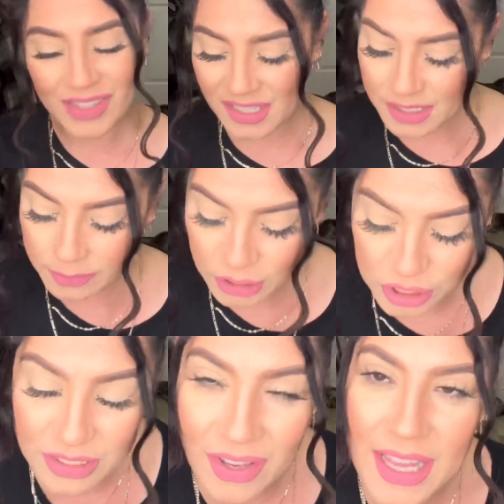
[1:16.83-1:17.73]
Something
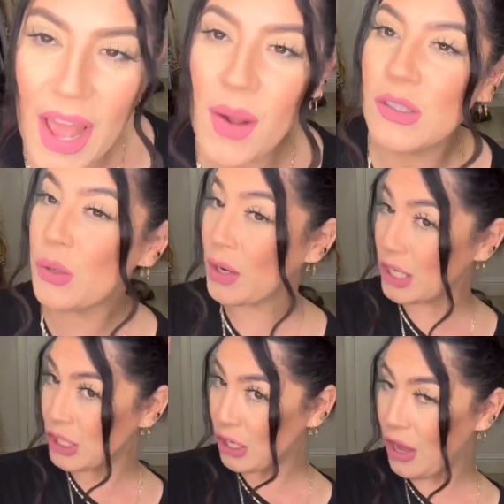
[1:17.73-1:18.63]
just fell out. So we're going
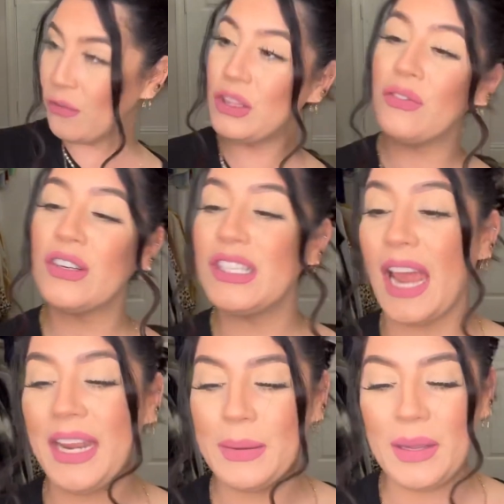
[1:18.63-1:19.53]
to start off with the first
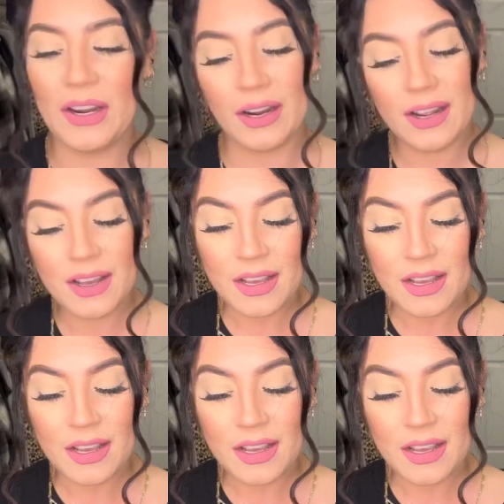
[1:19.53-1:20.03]
item here.